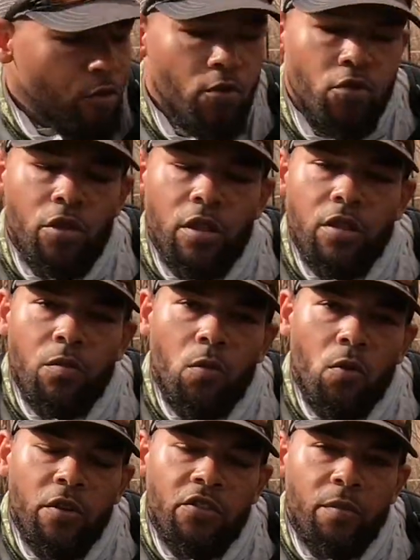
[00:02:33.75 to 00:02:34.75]
Usually the
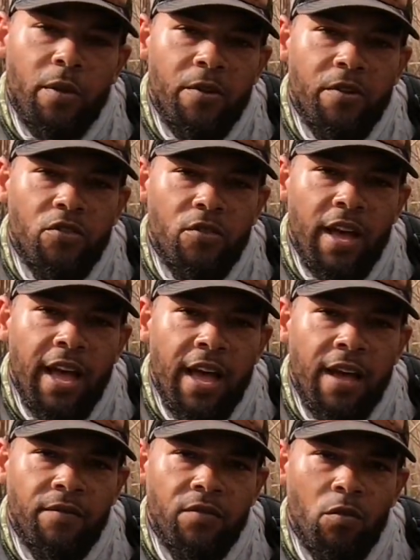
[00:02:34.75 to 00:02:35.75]
more experience you
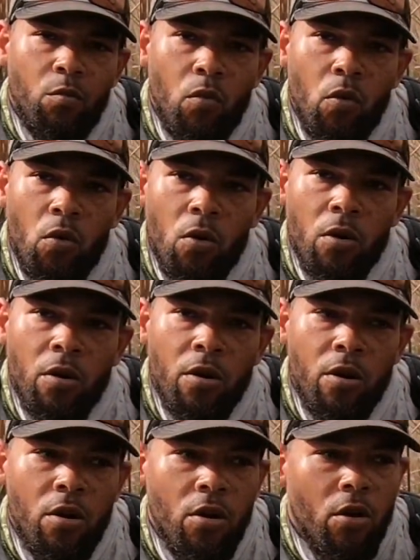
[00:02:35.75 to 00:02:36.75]
have, the more
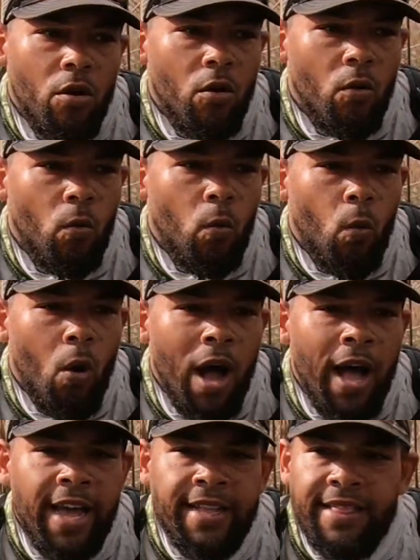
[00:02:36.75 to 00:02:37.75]

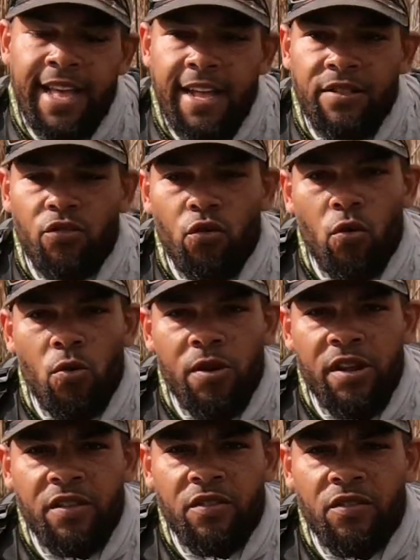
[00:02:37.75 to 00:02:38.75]
wide that door
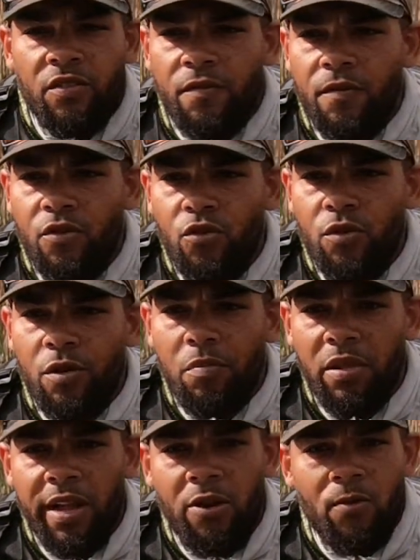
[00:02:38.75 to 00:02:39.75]
is for you to
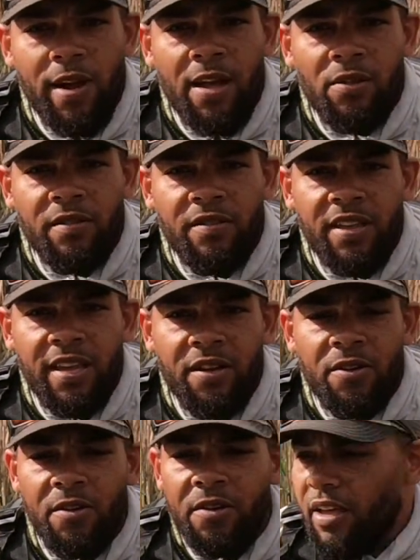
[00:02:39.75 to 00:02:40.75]
play around,
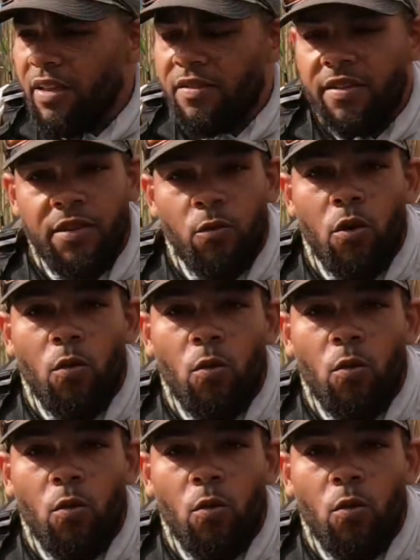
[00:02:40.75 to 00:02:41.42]
tinker, and see what